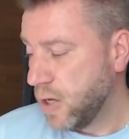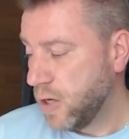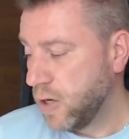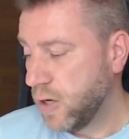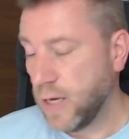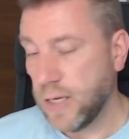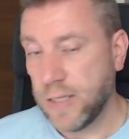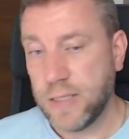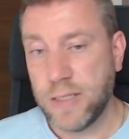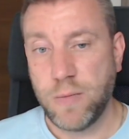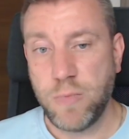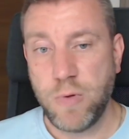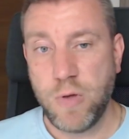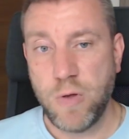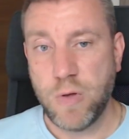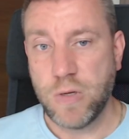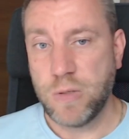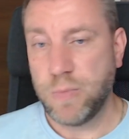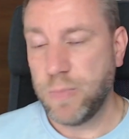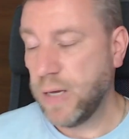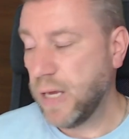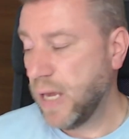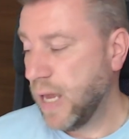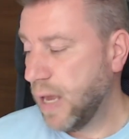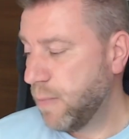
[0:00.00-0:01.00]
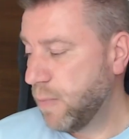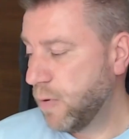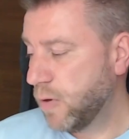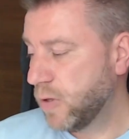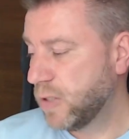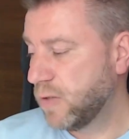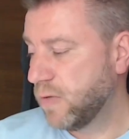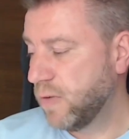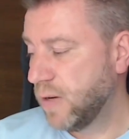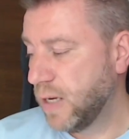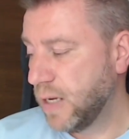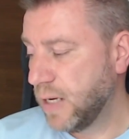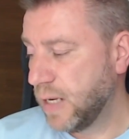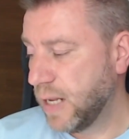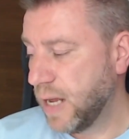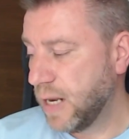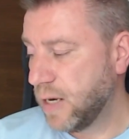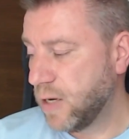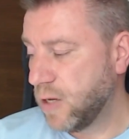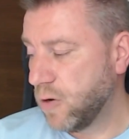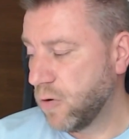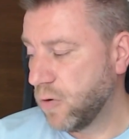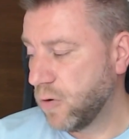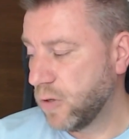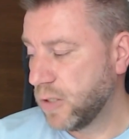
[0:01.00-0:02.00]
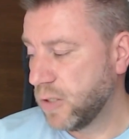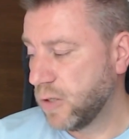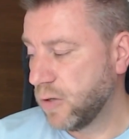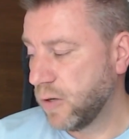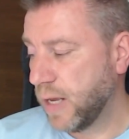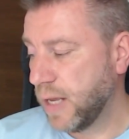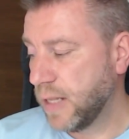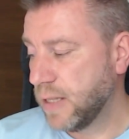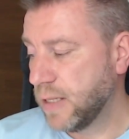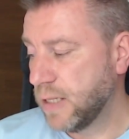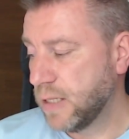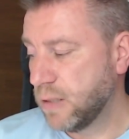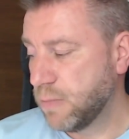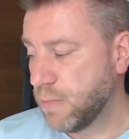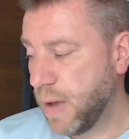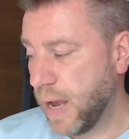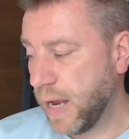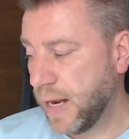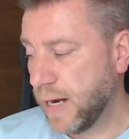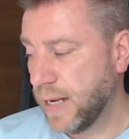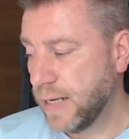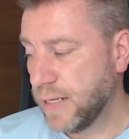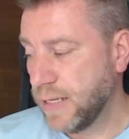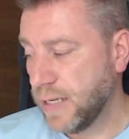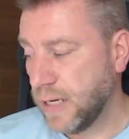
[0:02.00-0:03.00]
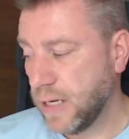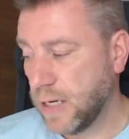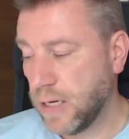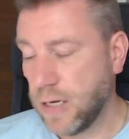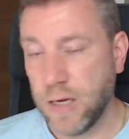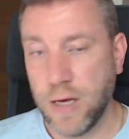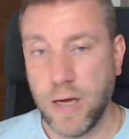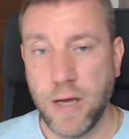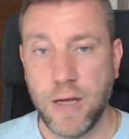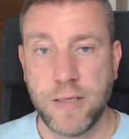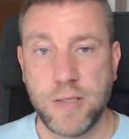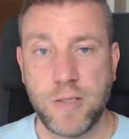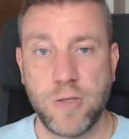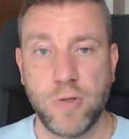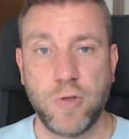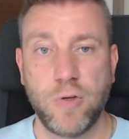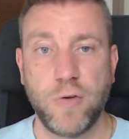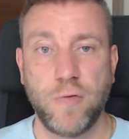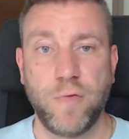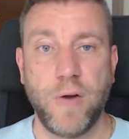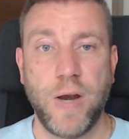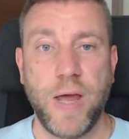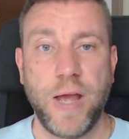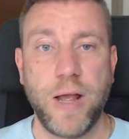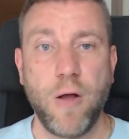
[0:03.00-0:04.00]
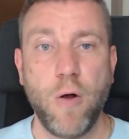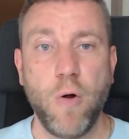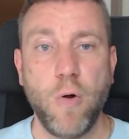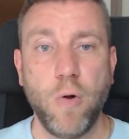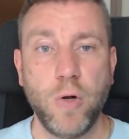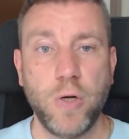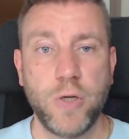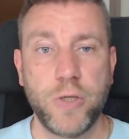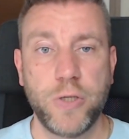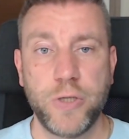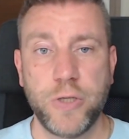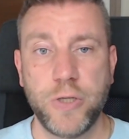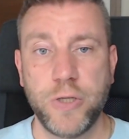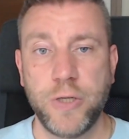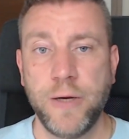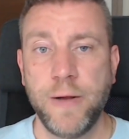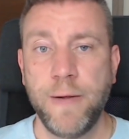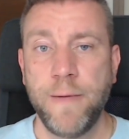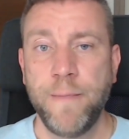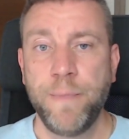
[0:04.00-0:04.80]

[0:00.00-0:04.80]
You get some USB cables with it and you also get this magnetic uh, sort of like holder